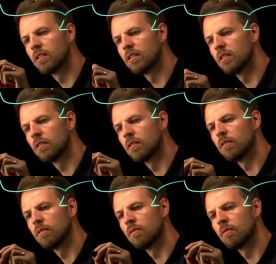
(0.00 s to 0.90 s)

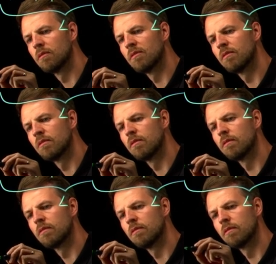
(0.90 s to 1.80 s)

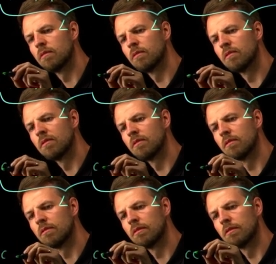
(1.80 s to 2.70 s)

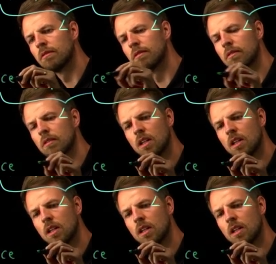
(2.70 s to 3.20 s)
[no speech]